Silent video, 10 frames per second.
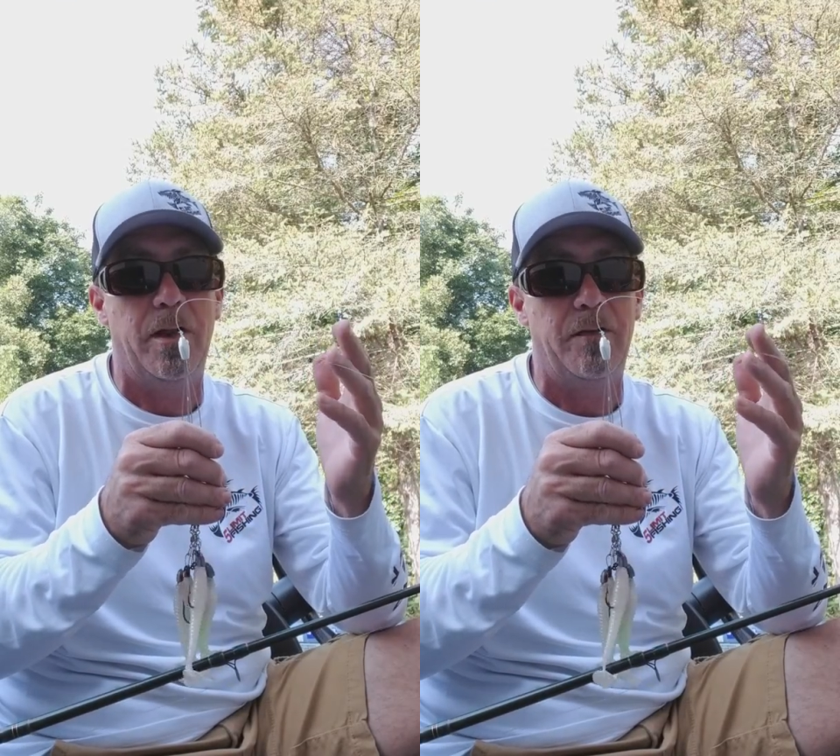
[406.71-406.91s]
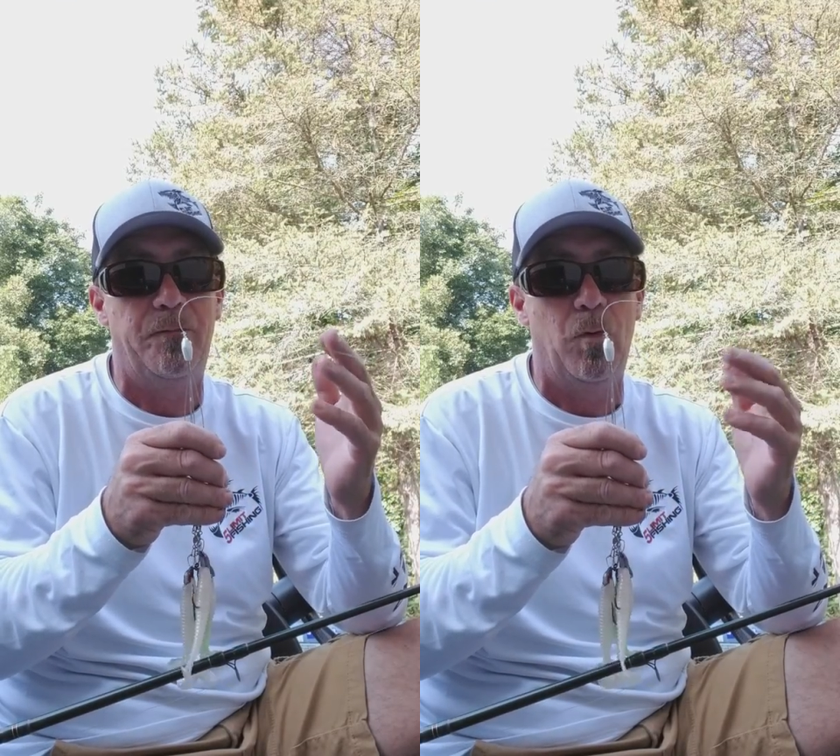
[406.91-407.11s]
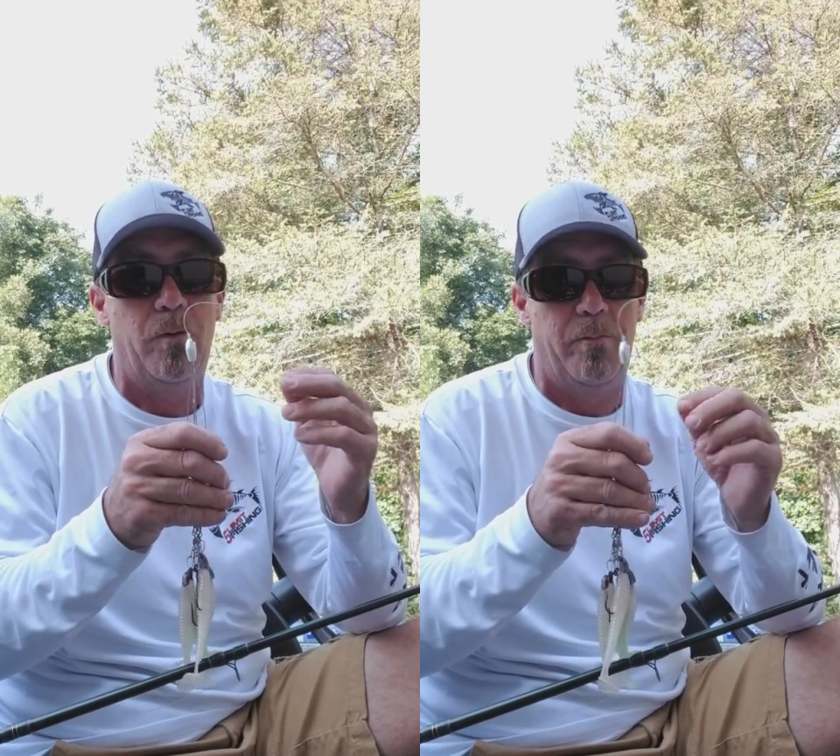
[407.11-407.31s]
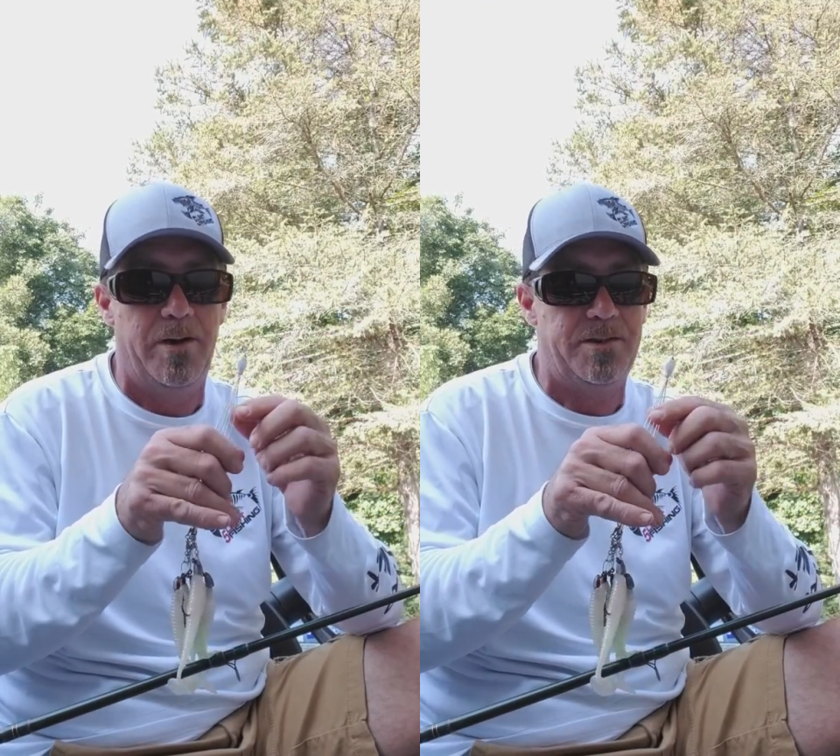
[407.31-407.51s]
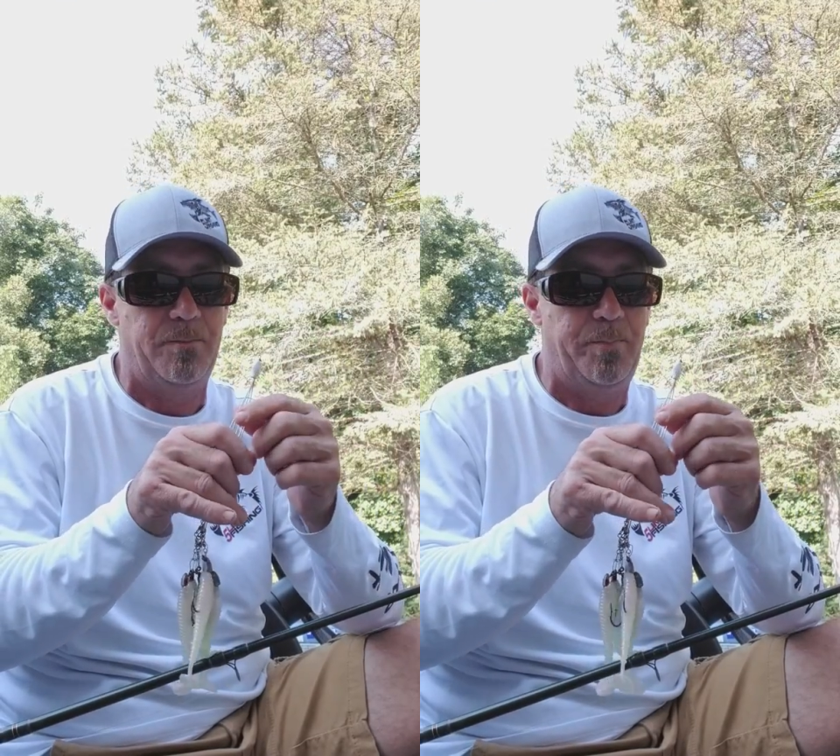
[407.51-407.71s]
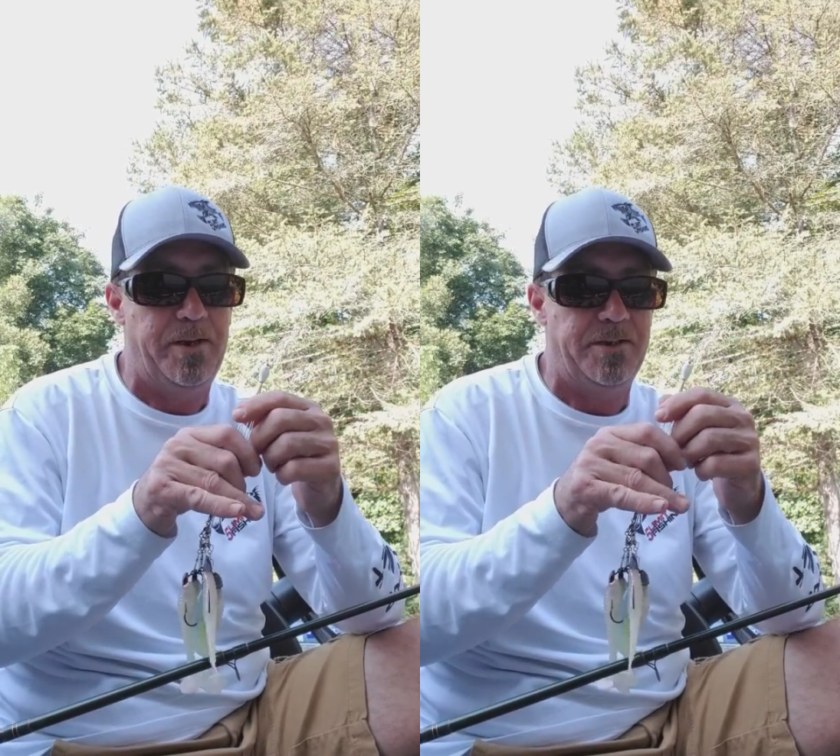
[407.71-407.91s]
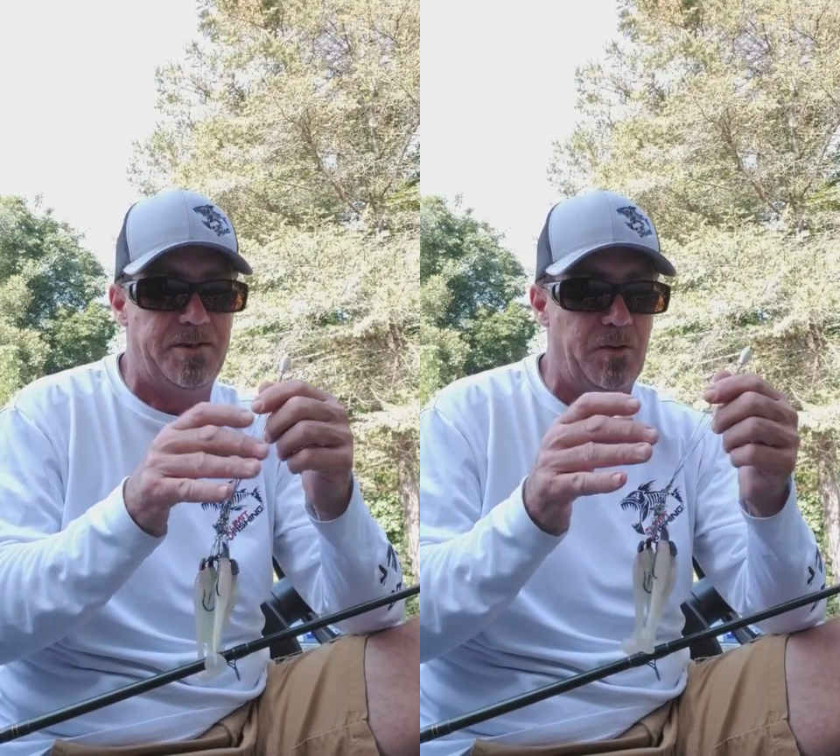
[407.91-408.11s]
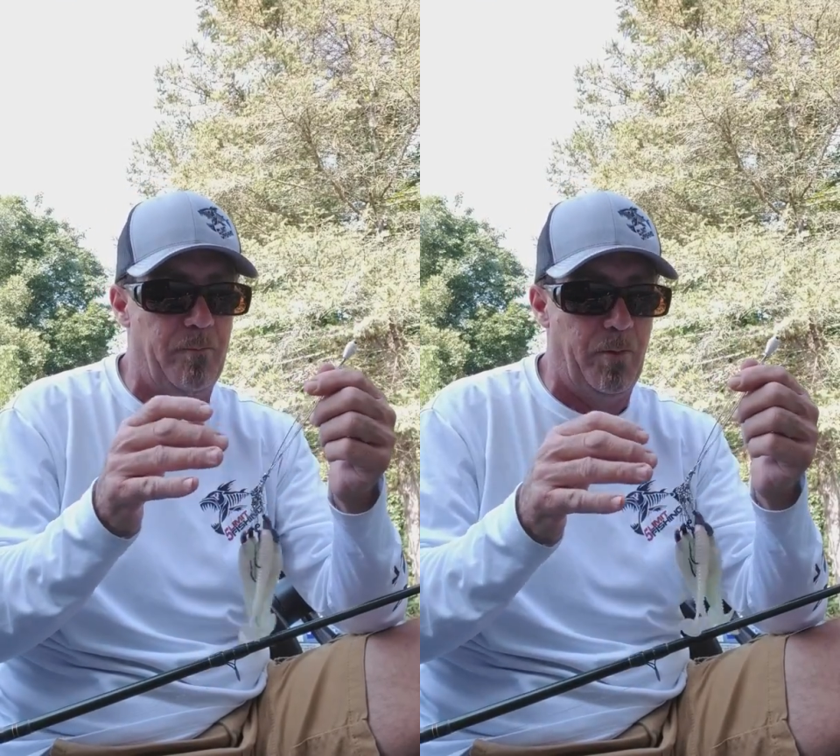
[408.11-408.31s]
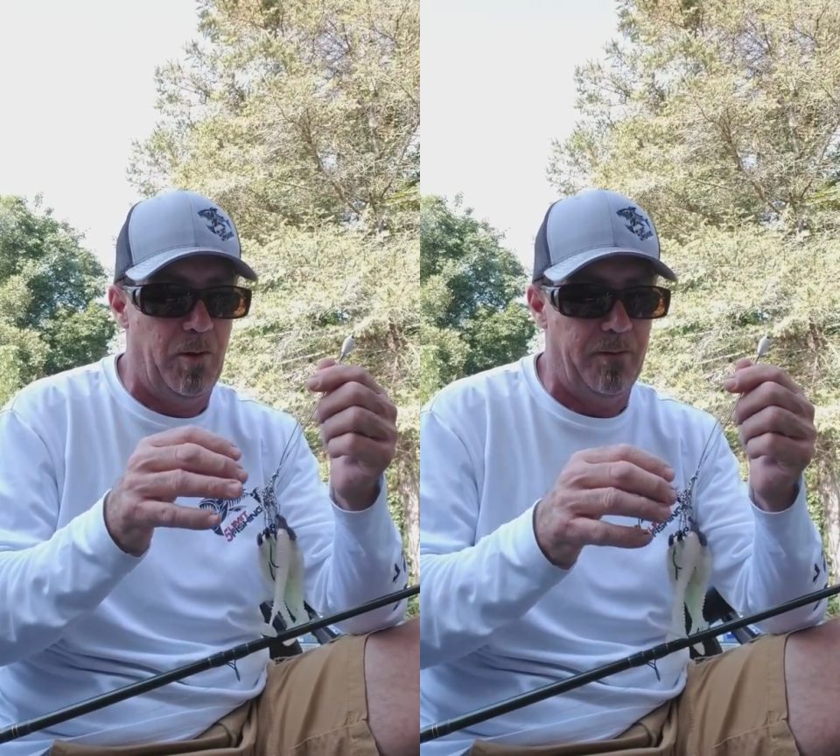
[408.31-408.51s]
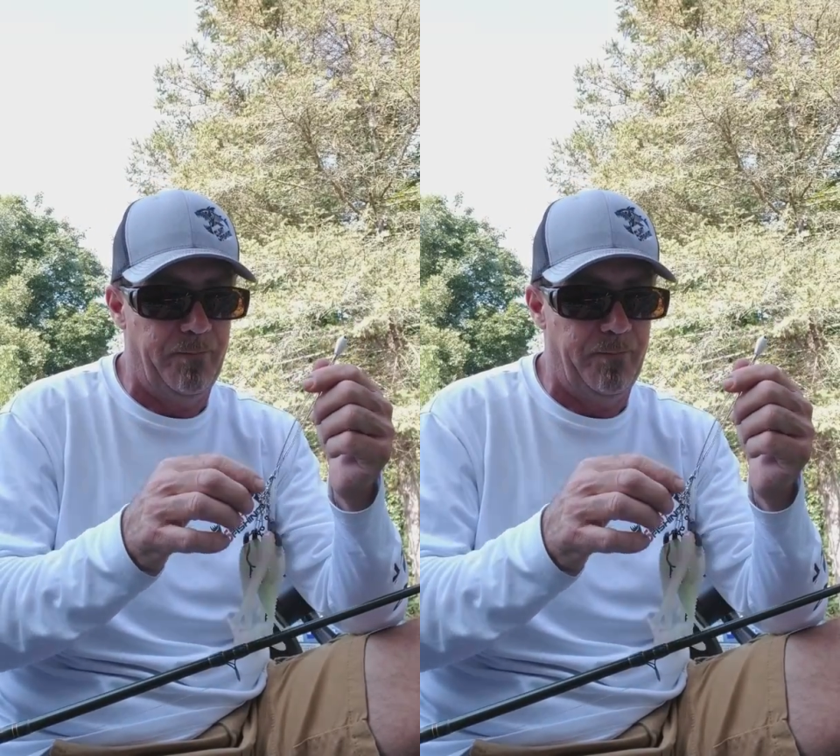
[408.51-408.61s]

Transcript: like $4 a piece, so I bought a